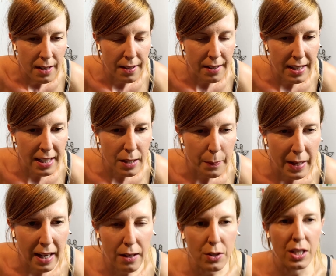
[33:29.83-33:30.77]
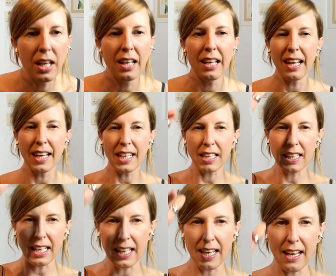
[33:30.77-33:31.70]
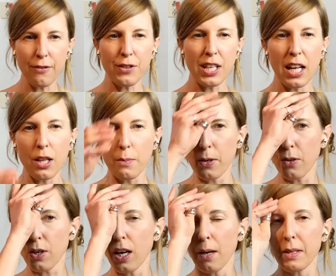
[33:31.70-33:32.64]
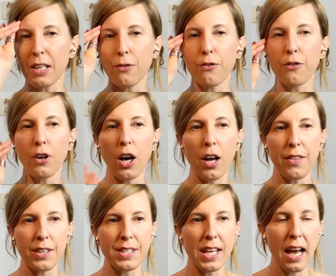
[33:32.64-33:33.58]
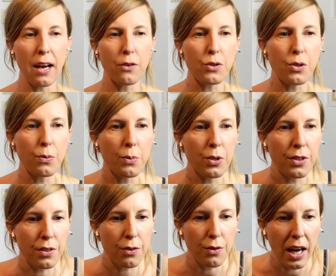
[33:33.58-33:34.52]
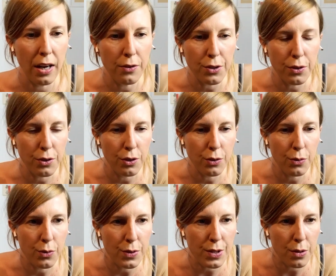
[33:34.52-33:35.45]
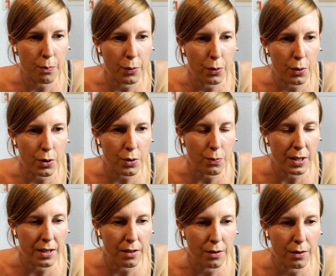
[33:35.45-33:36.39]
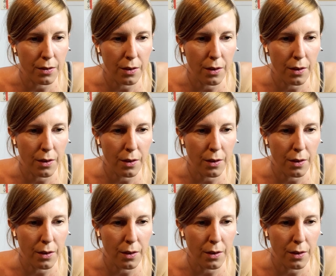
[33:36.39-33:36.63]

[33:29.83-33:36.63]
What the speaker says: Think about letting the left elbow coming further down toward the ground. You can use support with the